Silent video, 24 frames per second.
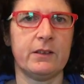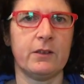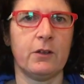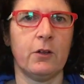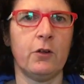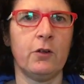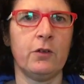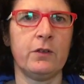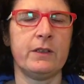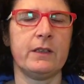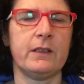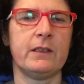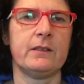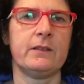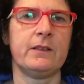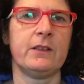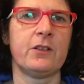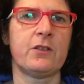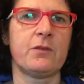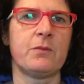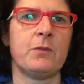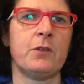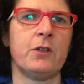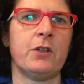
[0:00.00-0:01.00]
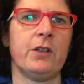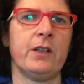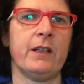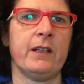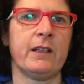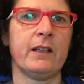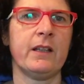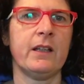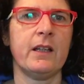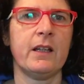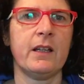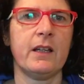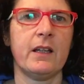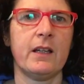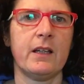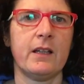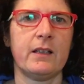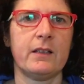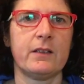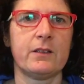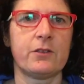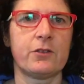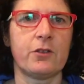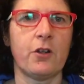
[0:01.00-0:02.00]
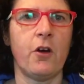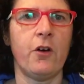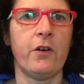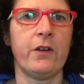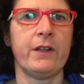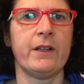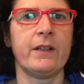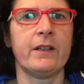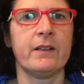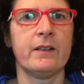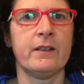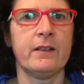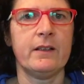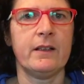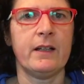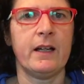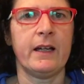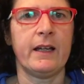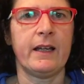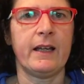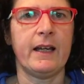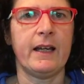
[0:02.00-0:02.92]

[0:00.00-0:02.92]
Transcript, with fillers: all this morning sawing. I